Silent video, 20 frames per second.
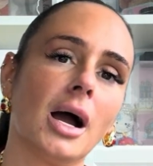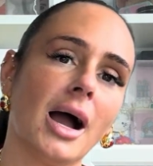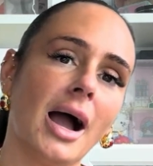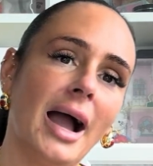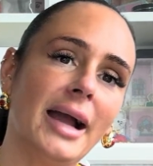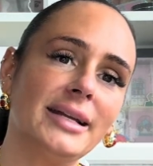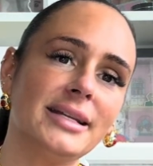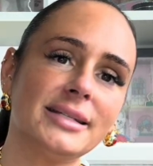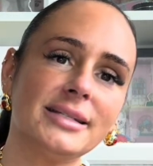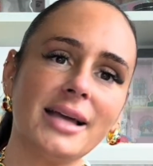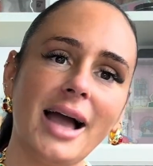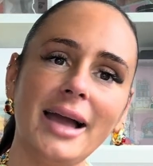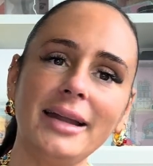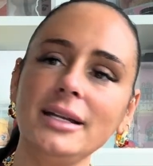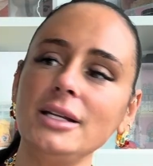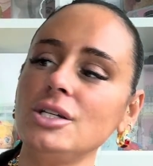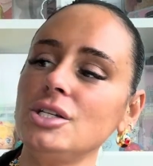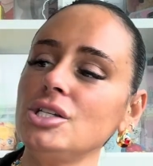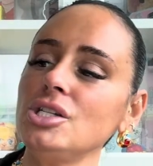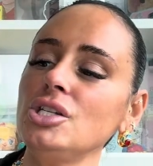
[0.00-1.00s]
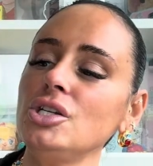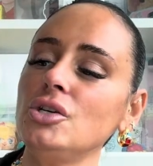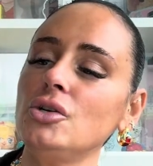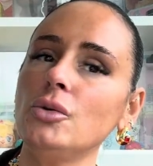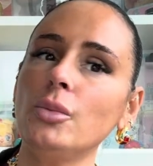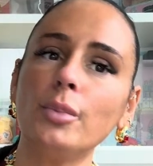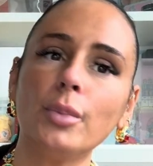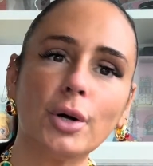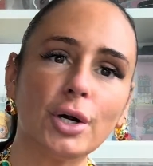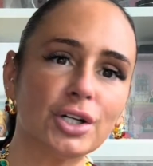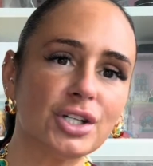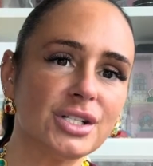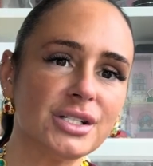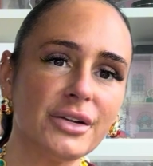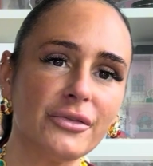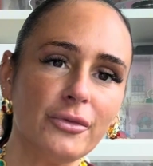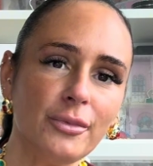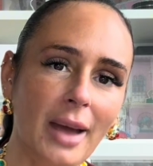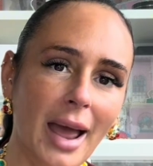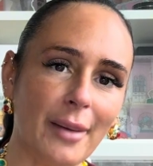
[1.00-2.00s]
I decided to purchase it
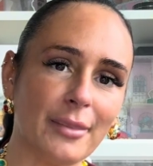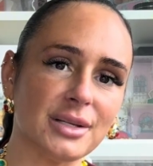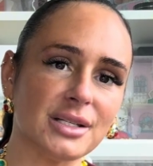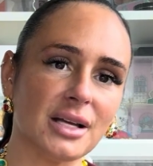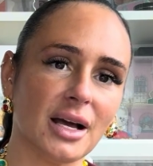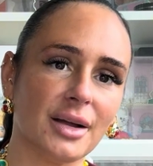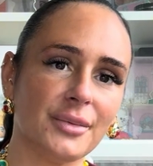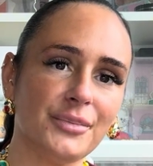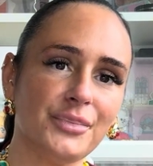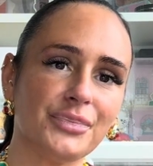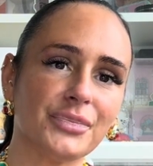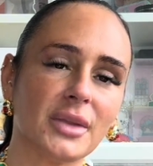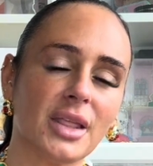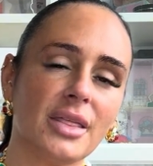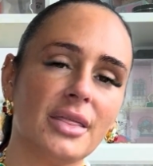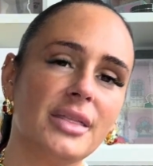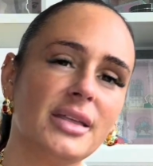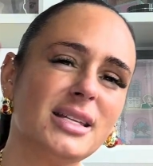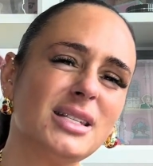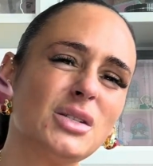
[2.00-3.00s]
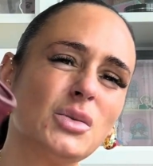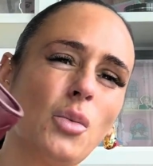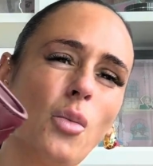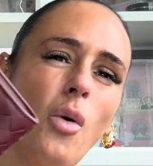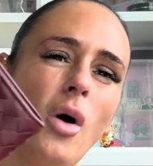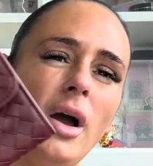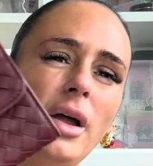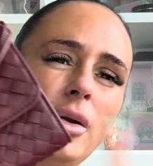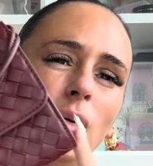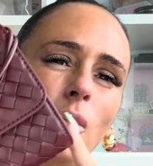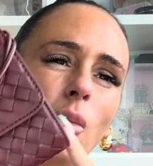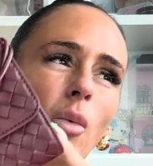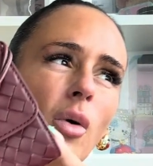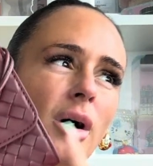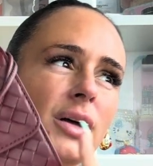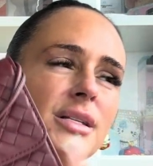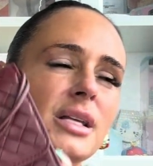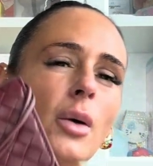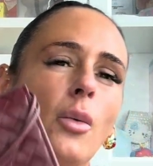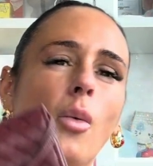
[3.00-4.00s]
from Amazon. This one
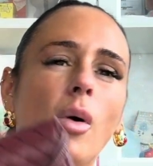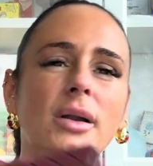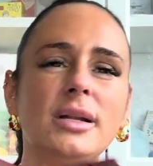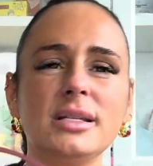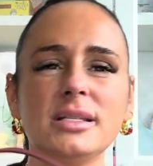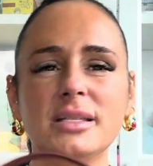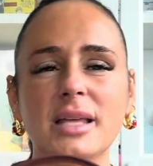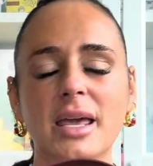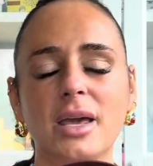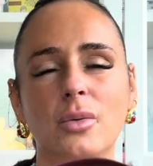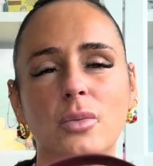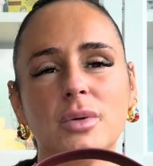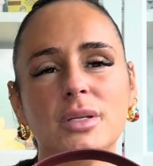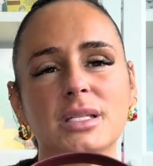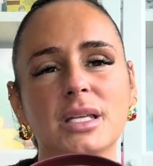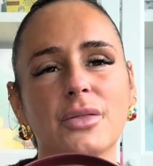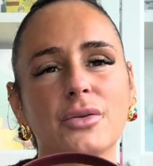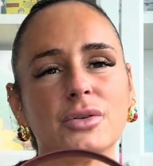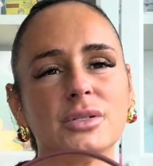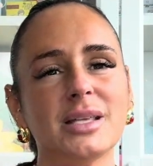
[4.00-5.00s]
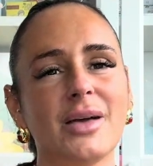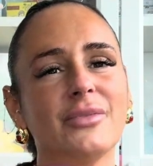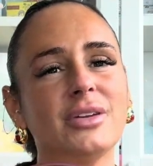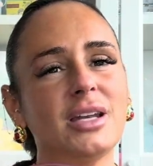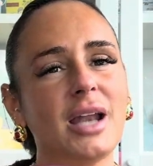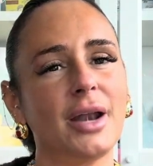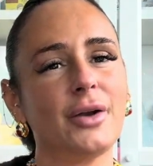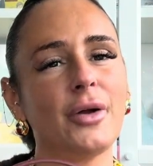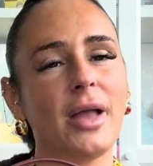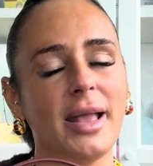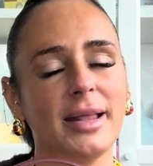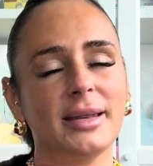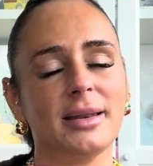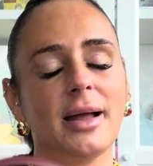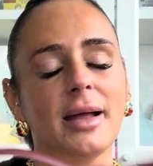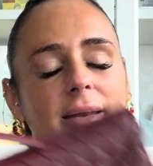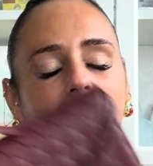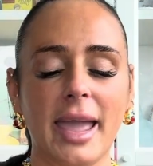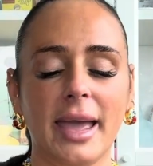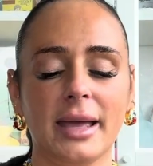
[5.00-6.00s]
was, I want to say it was either 79 or
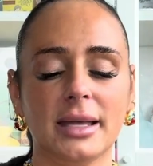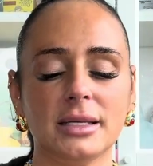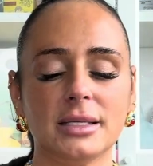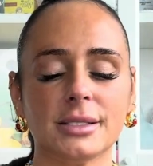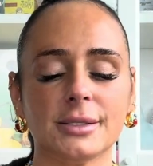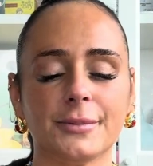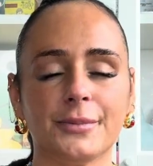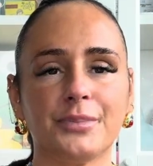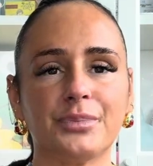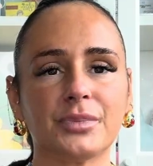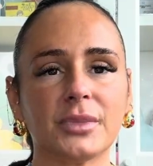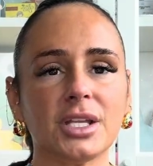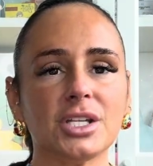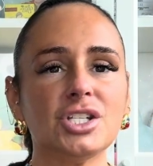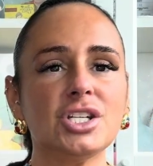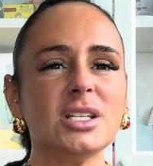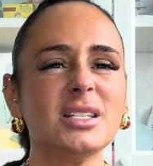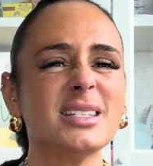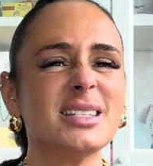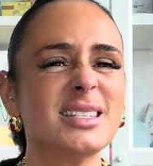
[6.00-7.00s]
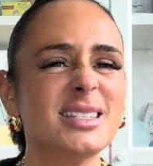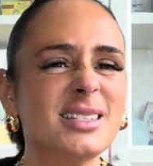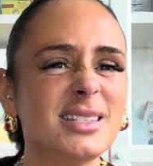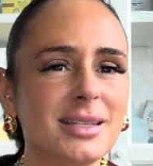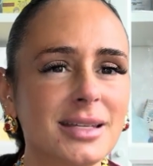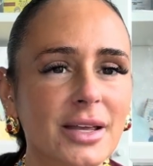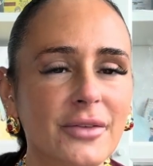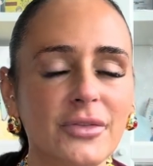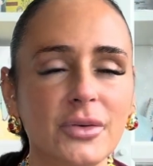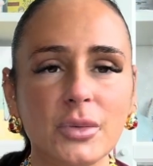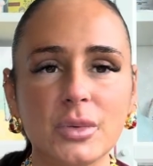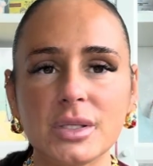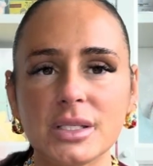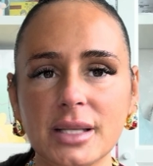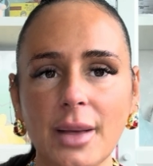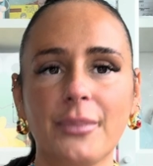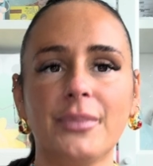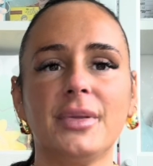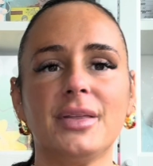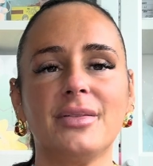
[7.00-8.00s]
89, and just see if it was
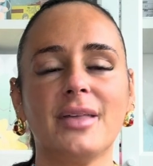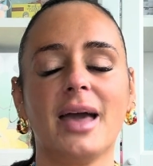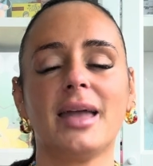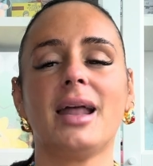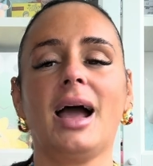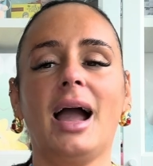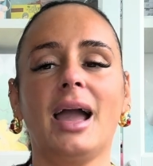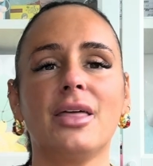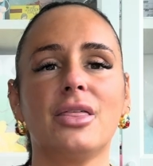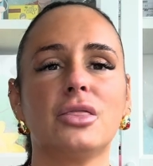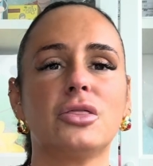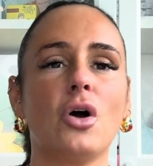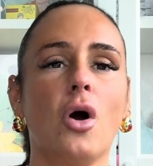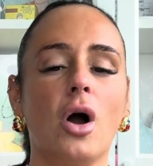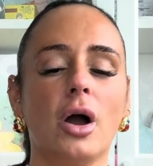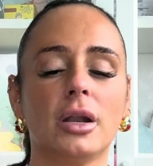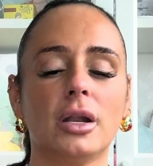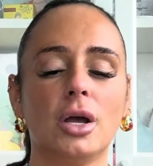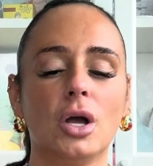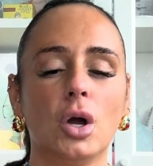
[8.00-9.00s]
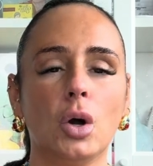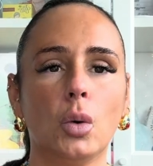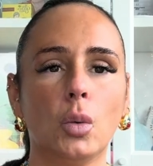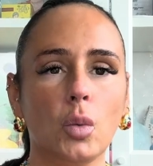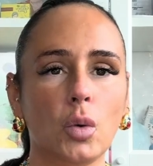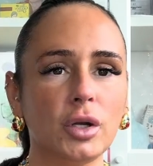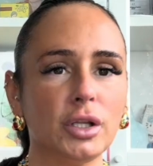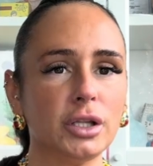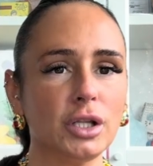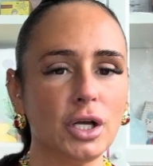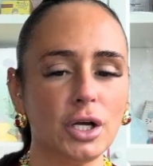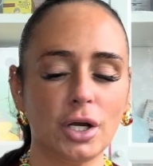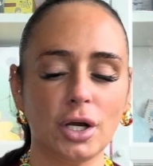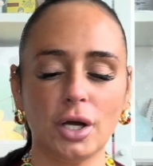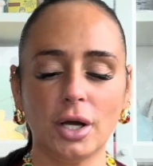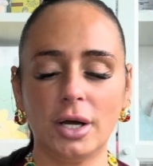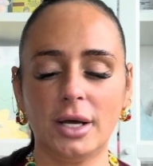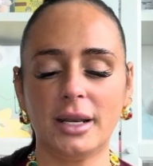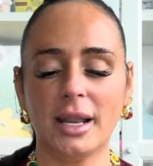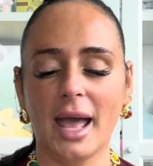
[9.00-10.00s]
something that I thought would look
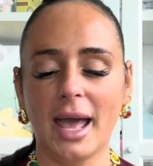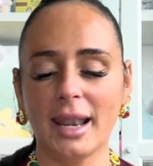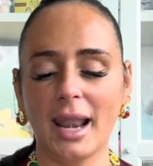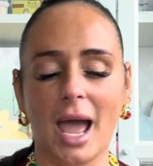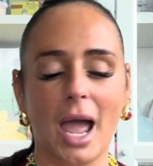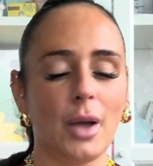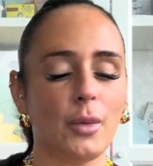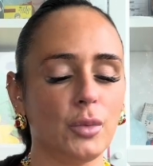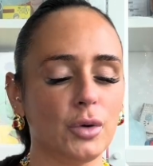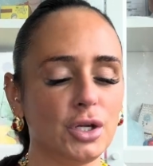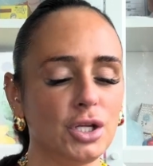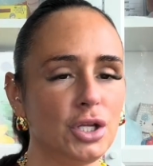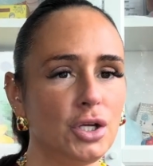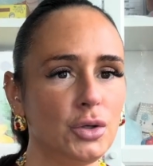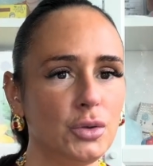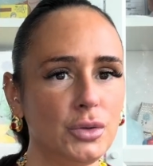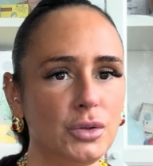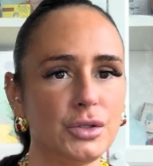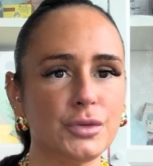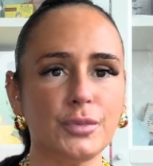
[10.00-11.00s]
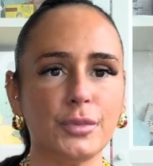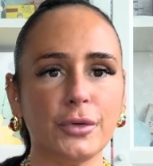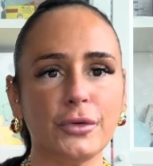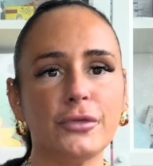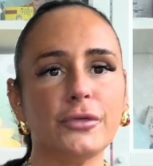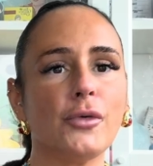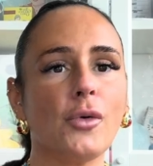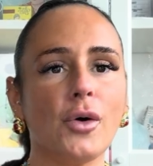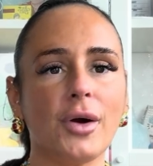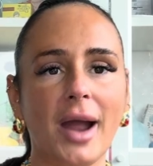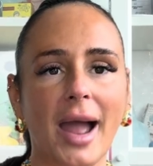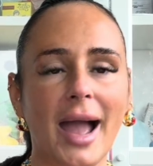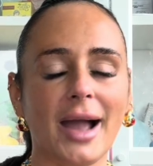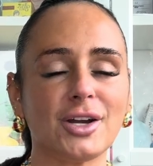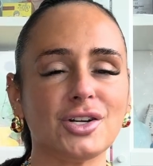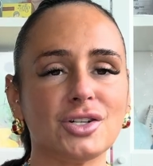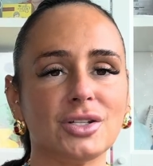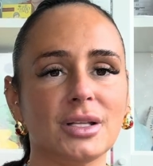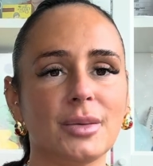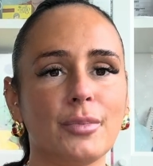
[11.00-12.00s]
good and I would use before
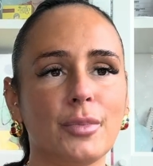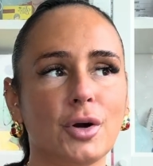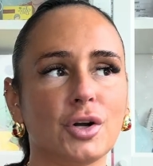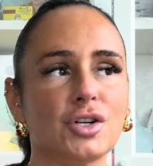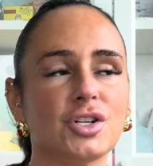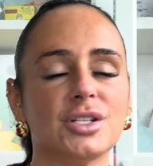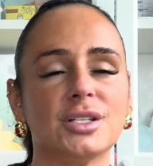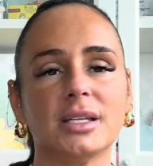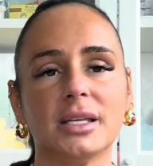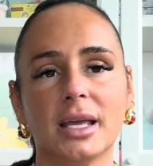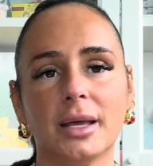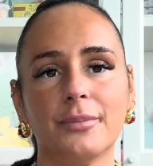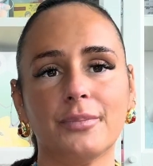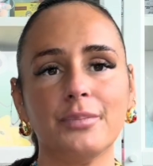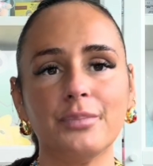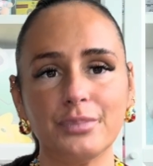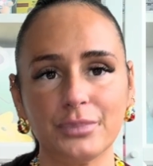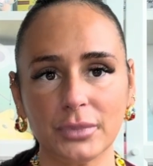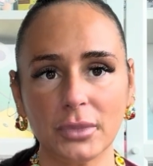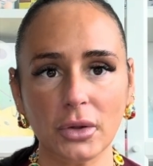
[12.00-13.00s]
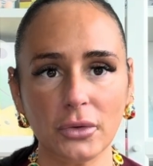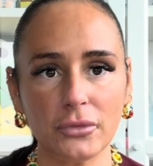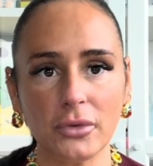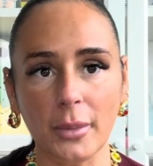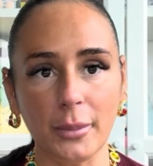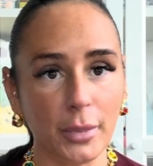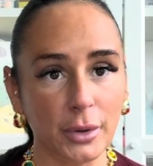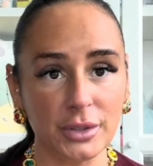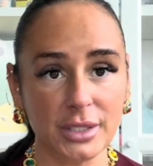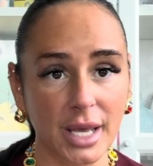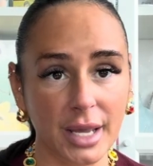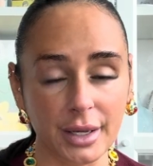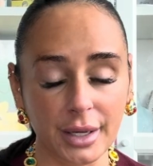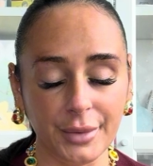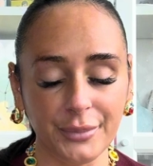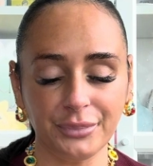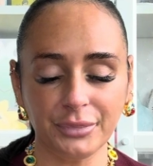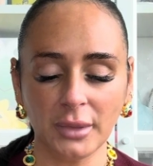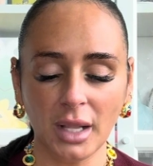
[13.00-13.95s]
actually purchasing it from Bottega.